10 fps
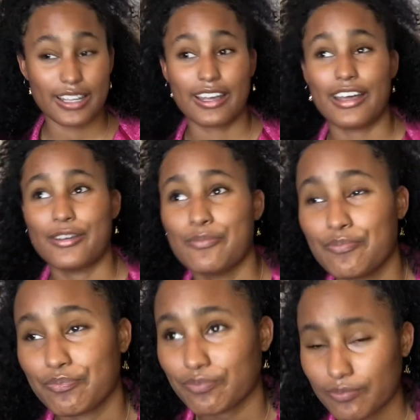And
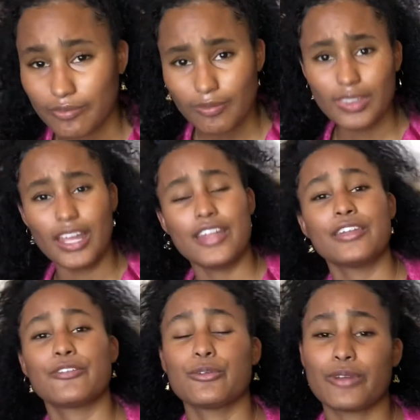
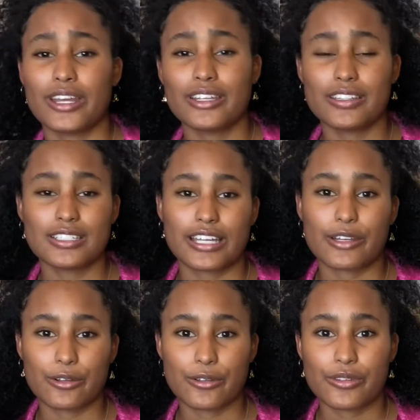if you read in the
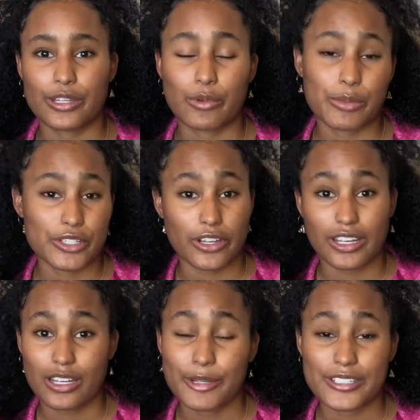title, then what we're
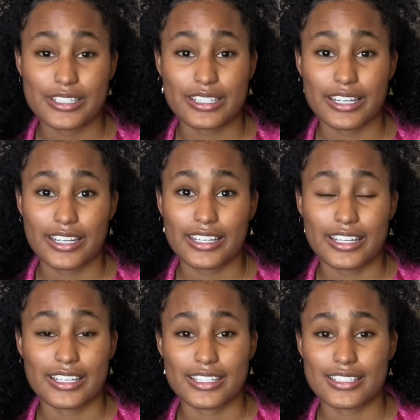talking about today
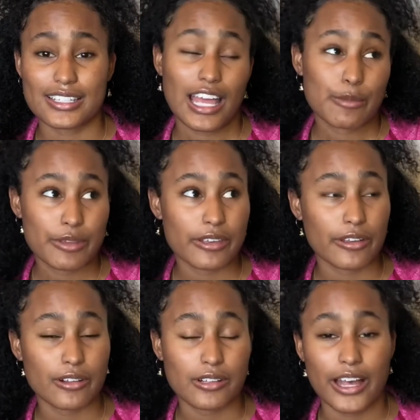is
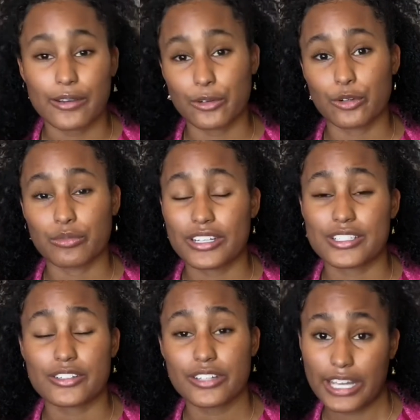IPL at-home
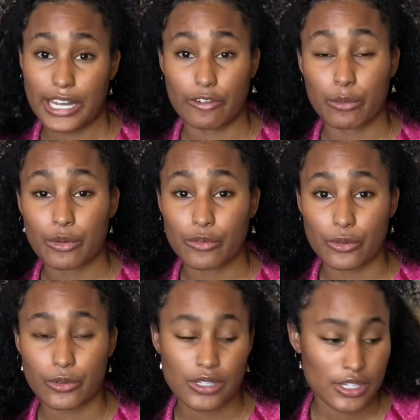laser hair
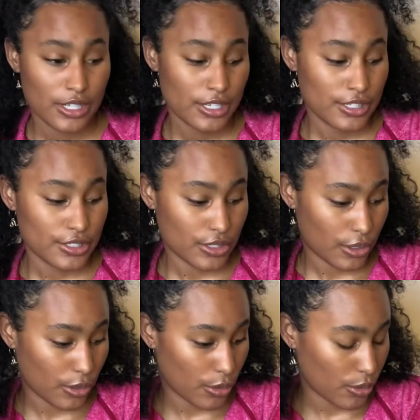removal.
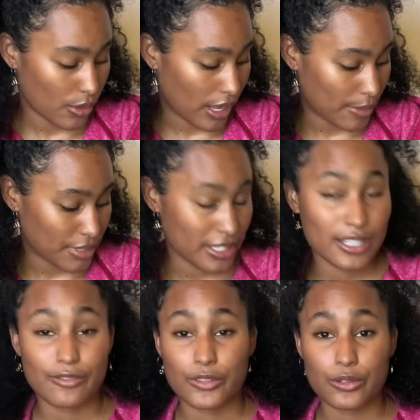So I'm gonna
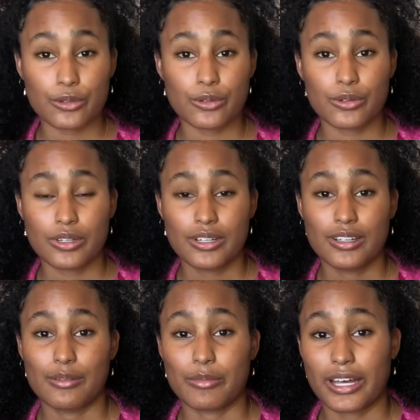give you
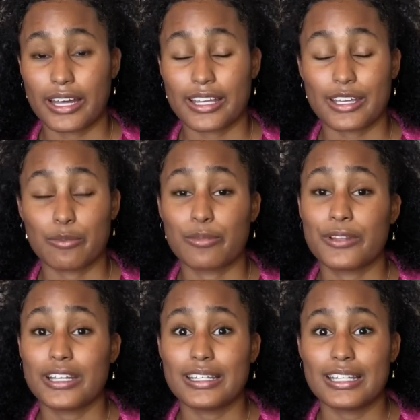my
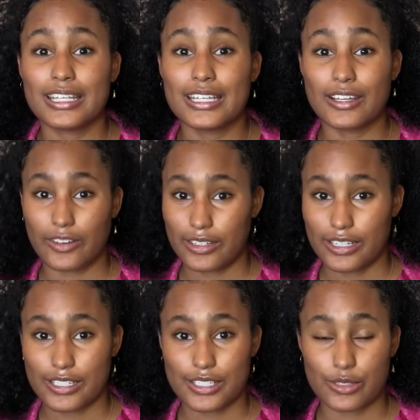completely
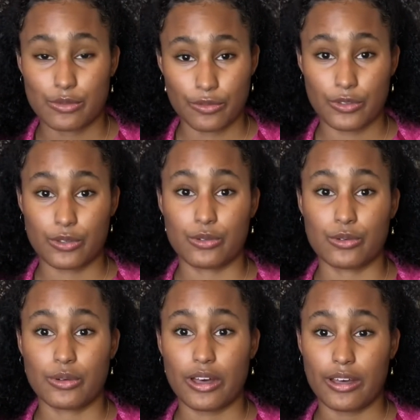honest
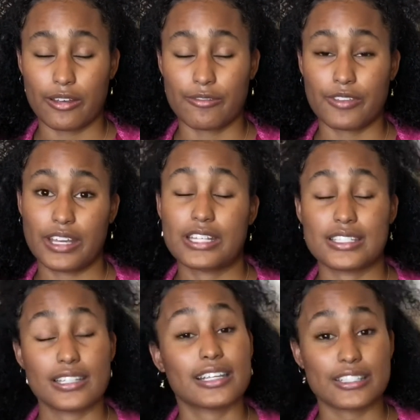review of the
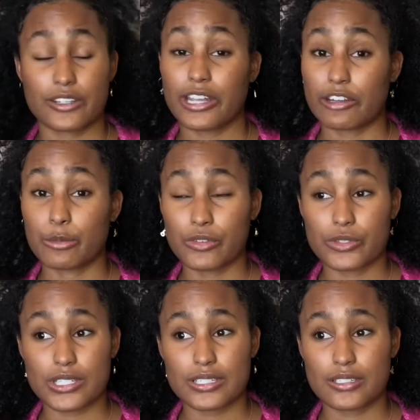Kenzzi laser hair removal
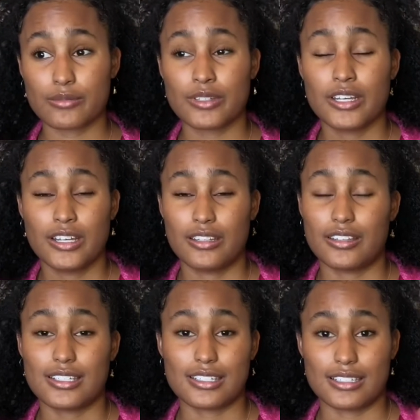system.
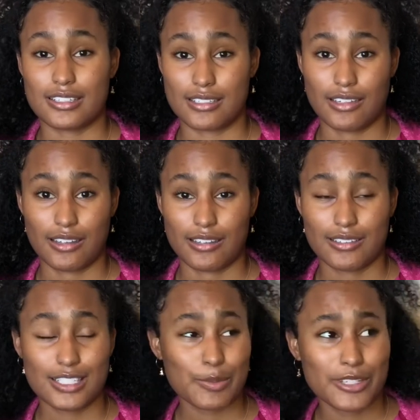This is not
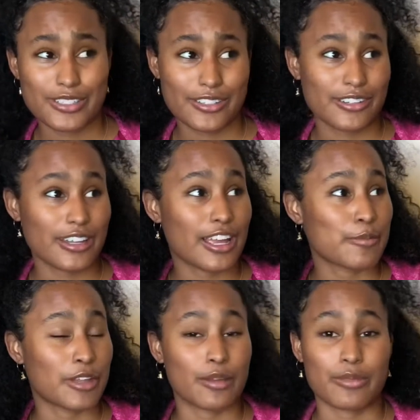sponsored. I am
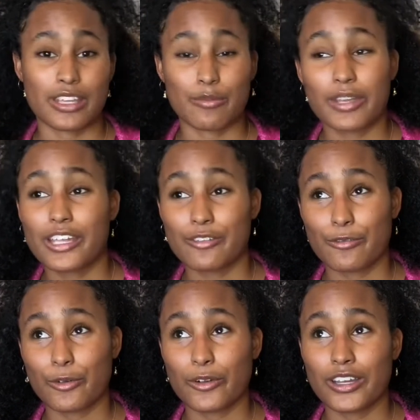not being paid
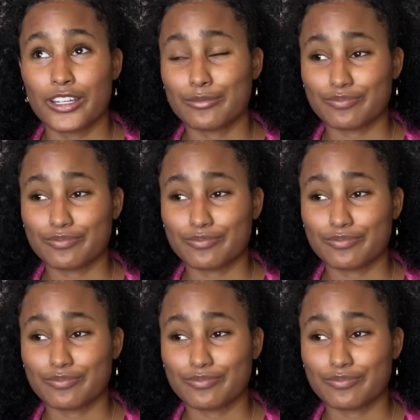for it.